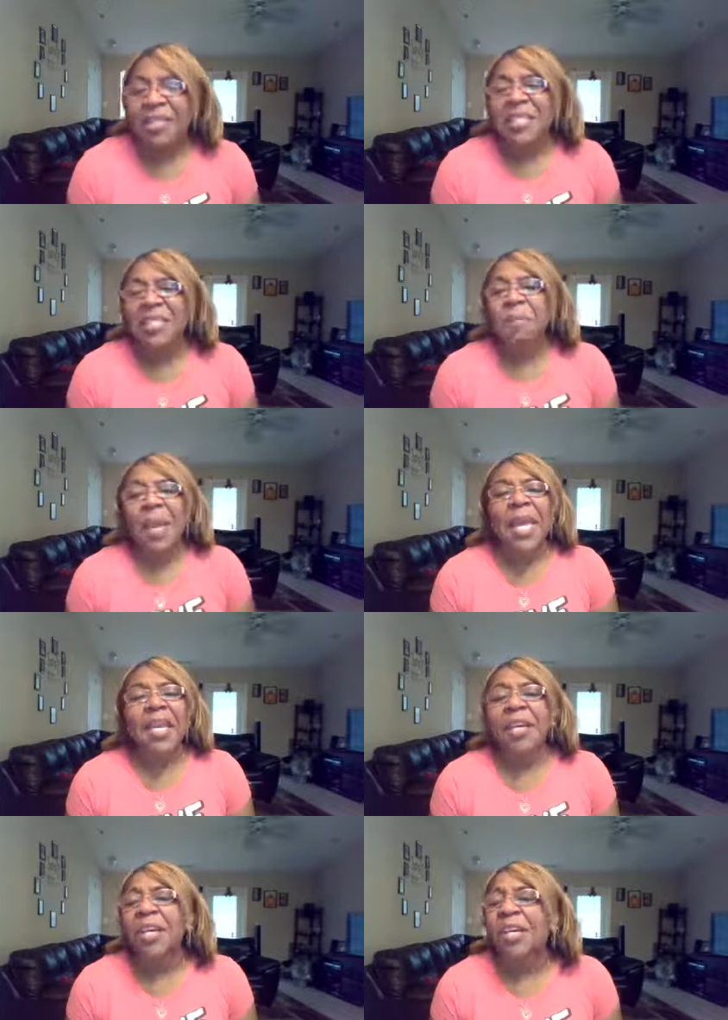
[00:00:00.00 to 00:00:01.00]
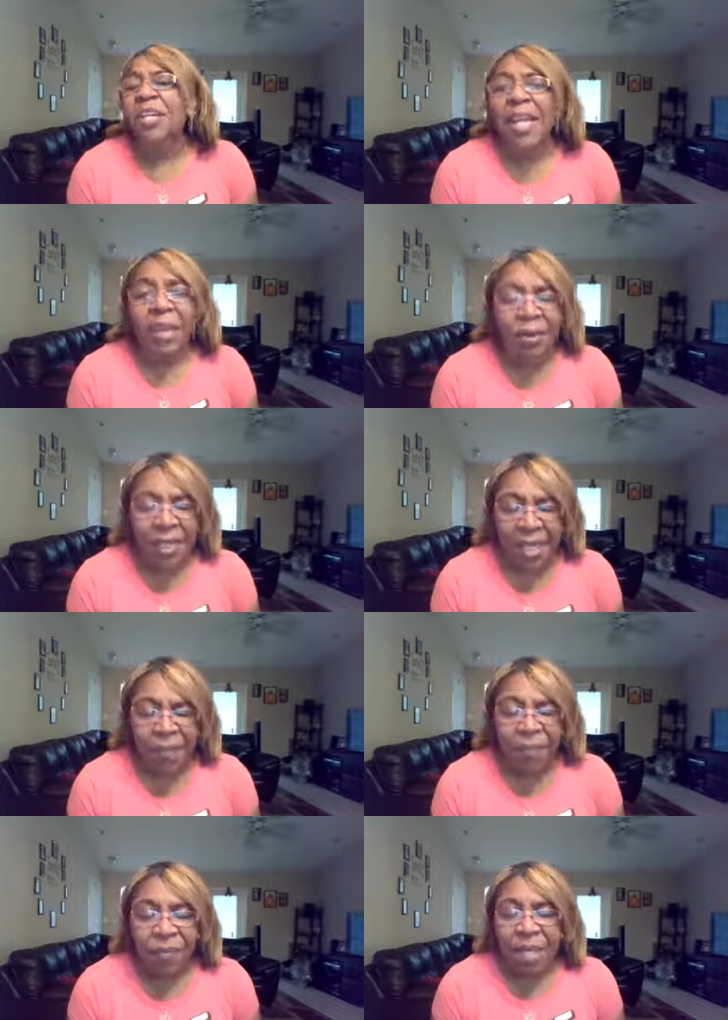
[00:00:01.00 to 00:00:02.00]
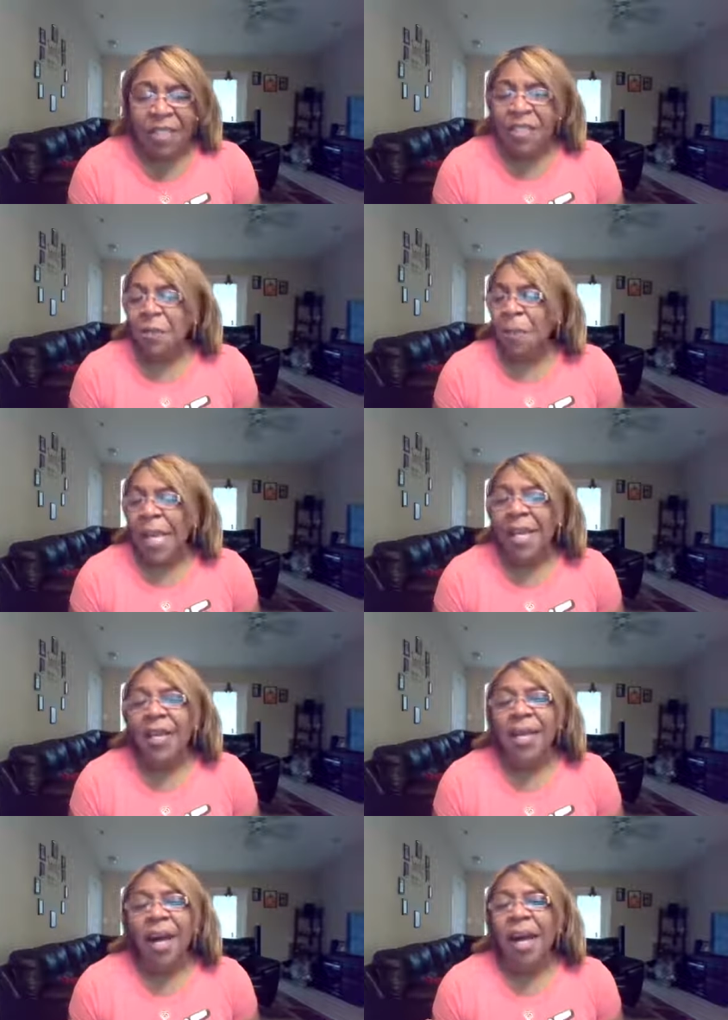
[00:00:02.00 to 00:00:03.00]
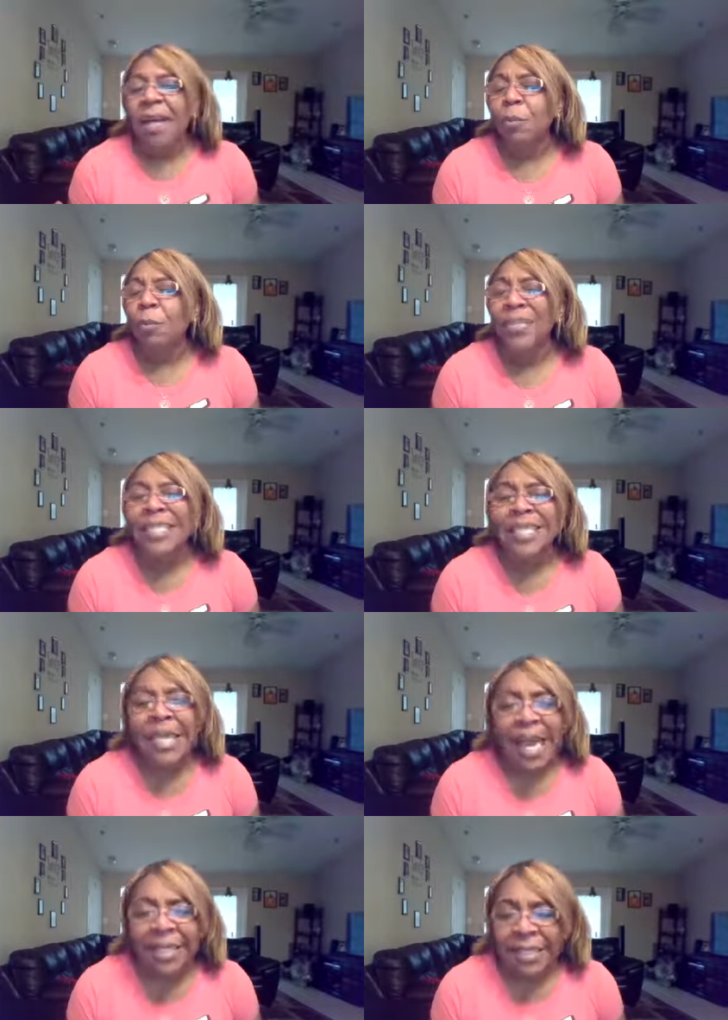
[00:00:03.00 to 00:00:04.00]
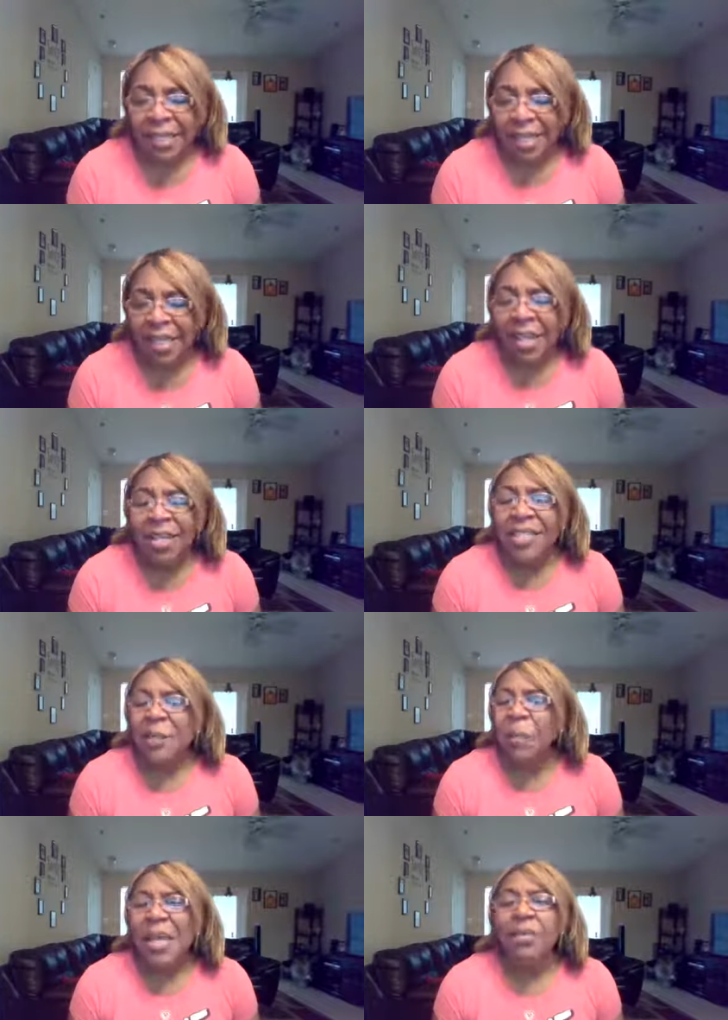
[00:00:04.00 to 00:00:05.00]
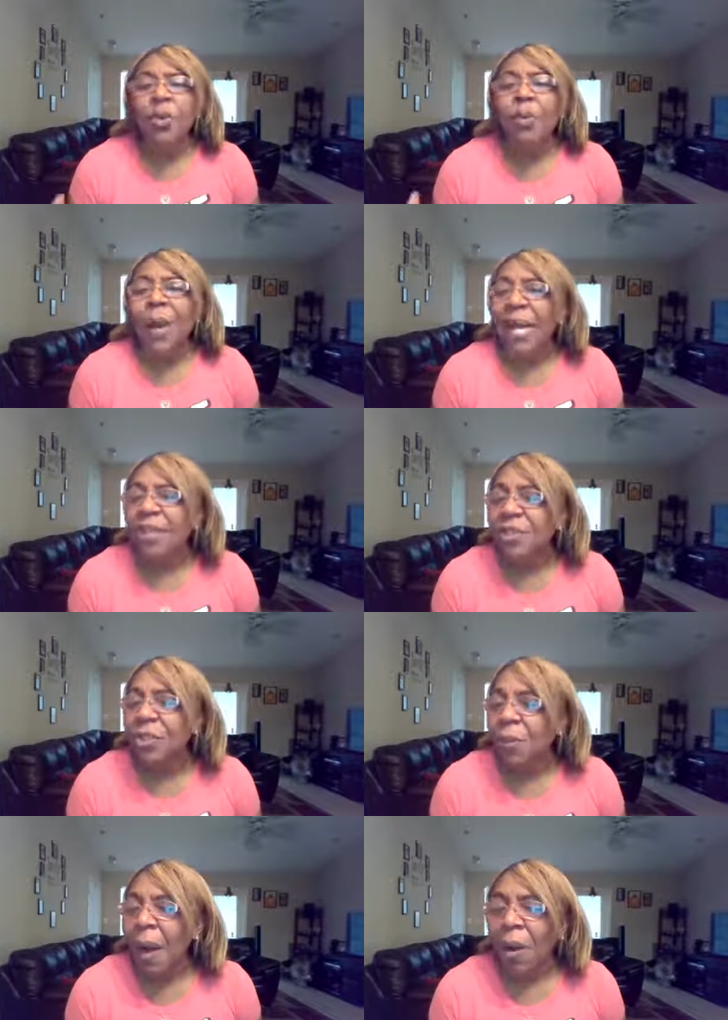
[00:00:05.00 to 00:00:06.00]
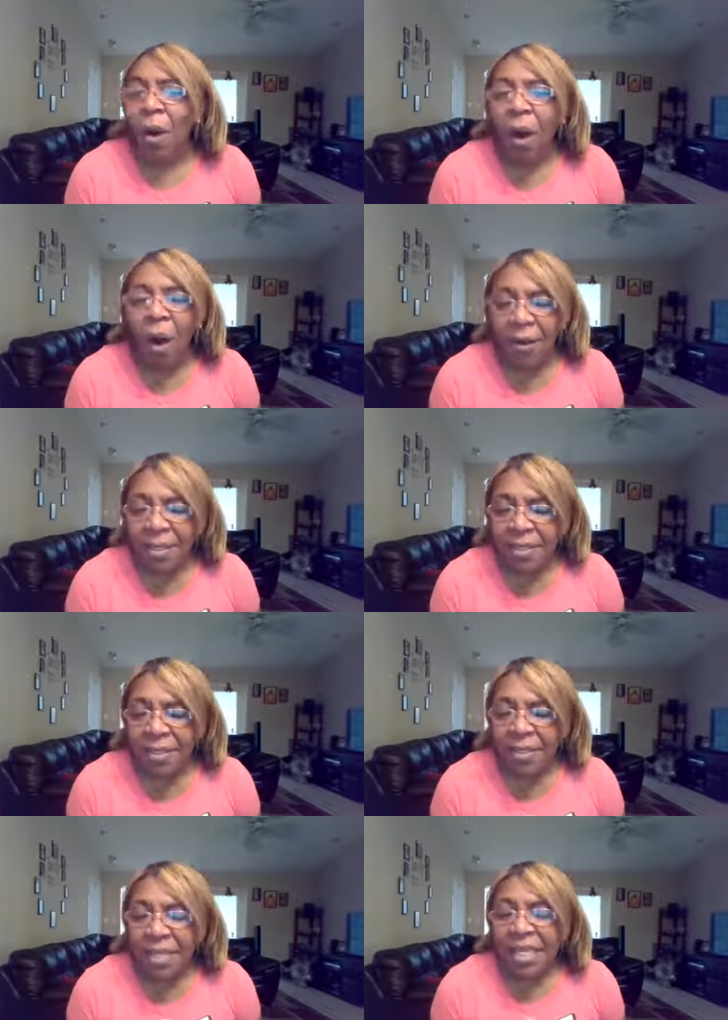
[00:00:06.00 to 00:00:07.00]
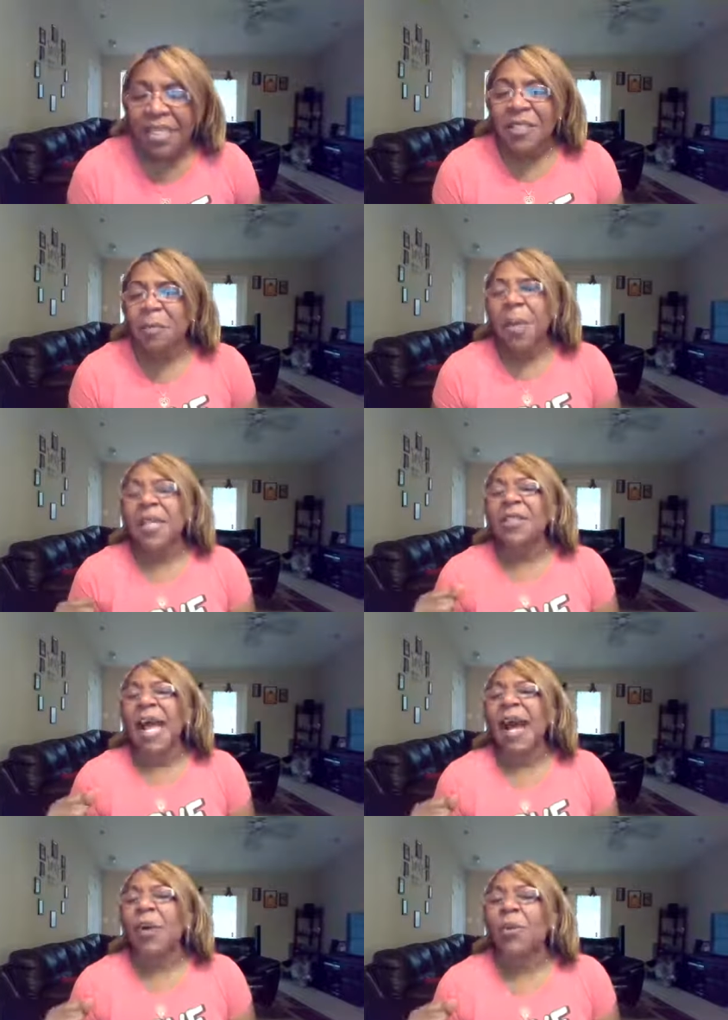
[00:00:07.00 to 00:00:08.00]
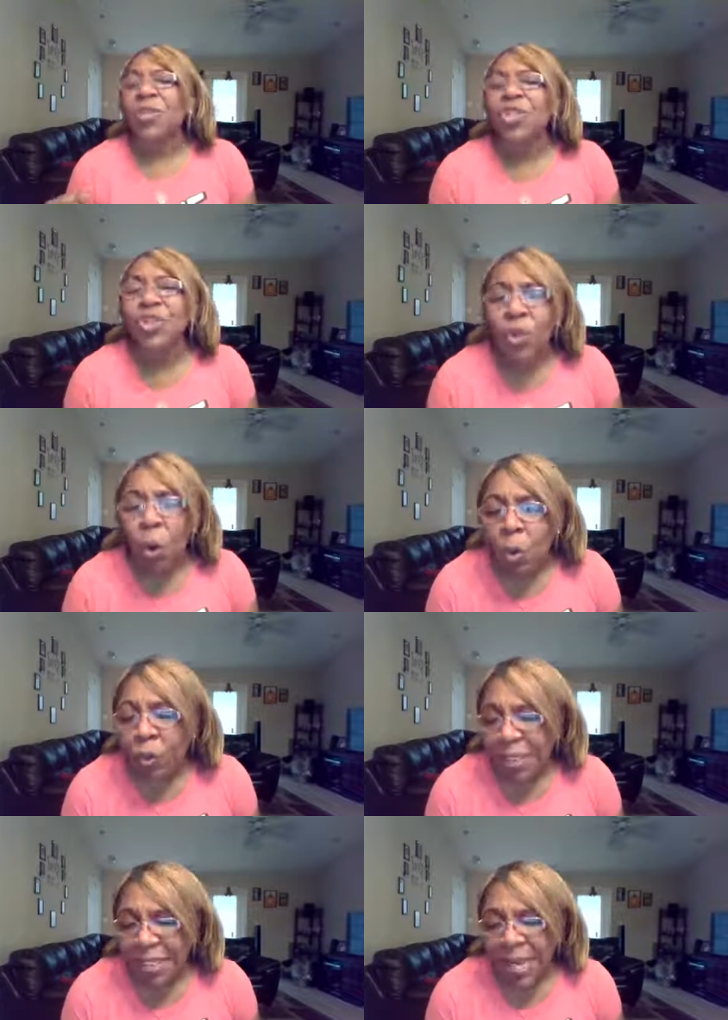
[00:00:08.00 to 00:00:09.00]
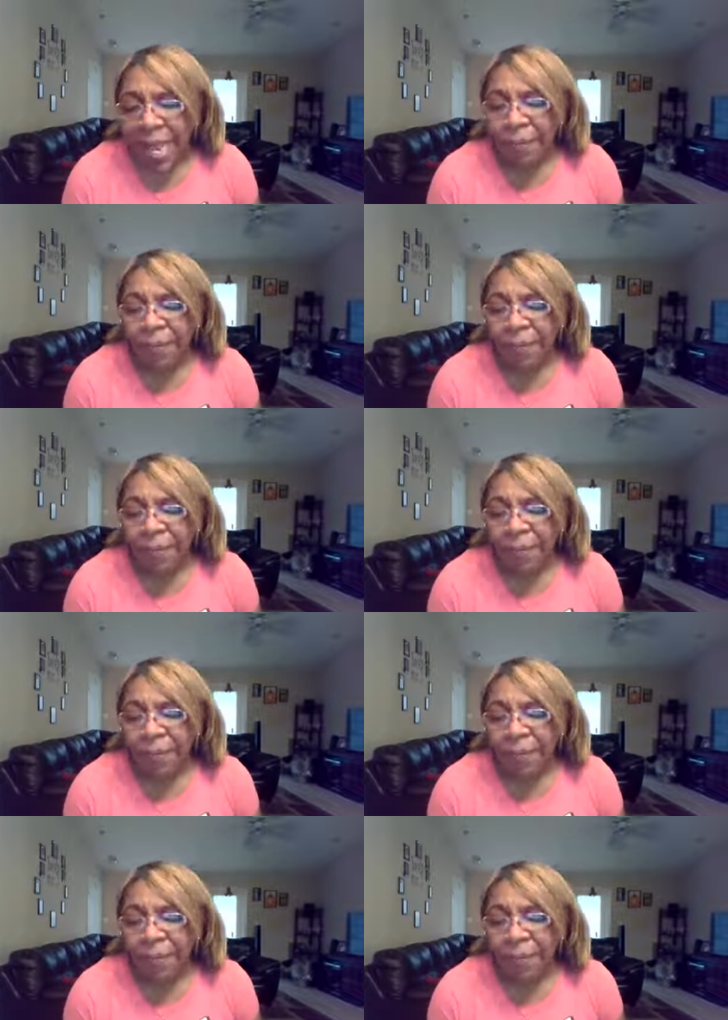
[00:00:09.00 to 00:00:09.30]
Speak clearly, speak uh, precisely, speak directly to our hearts, speak to our soul today,